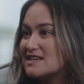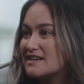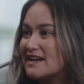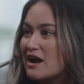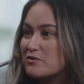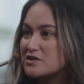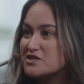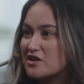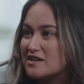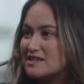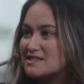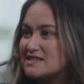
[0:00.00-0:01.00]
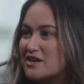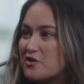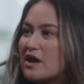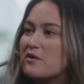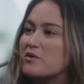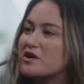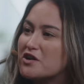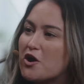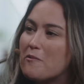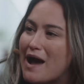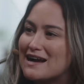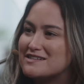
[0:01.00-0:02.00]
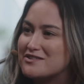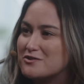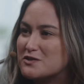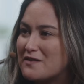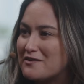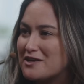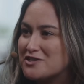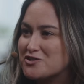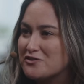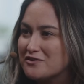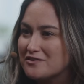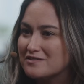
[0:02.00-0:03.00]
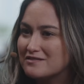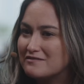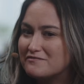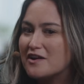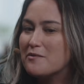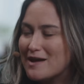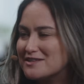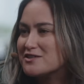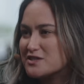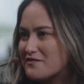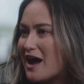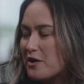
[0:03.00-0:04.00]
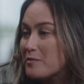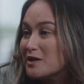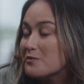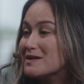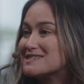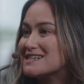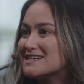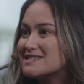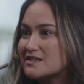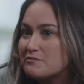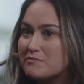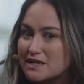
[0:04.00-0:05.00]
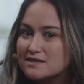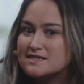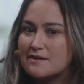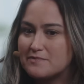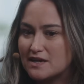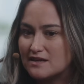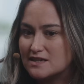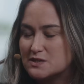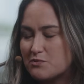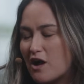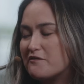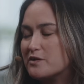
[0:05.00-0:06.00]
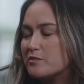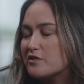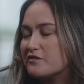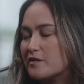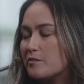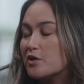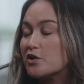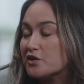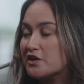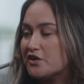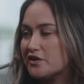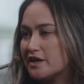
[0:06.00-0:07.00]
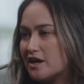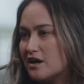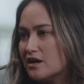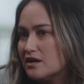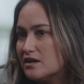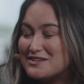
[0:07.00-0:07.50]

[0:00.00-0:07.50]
And now we're starting to see, okay, we're going to go back to those foundational fundamentals of how to build a business and build something that's profitable from early on.